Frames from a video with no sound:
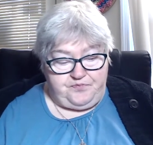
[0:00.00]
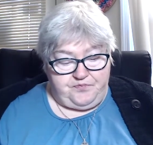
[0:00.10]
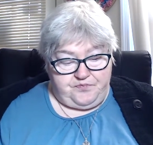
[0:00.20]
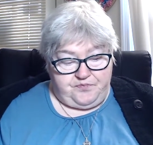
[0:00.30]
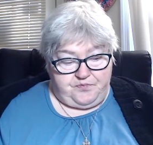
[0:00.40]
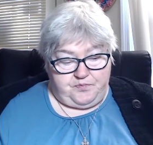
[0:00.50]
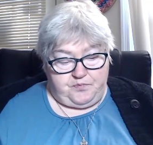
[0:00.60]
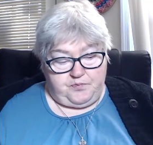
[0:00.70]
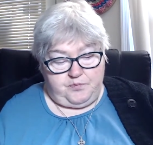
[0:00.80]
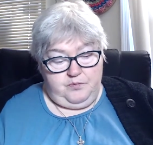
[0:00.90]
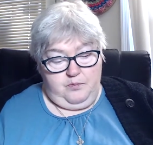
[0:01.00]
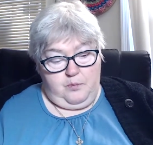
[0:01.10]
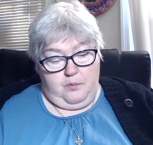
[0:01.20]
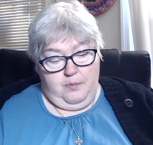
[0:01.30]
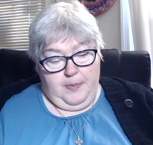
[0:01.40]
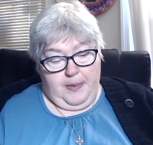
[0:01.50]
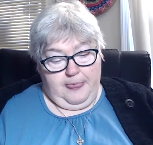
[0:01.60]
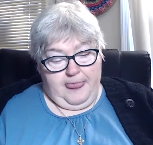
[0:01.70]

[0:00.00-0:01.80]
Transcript: No one is speaking in this clip.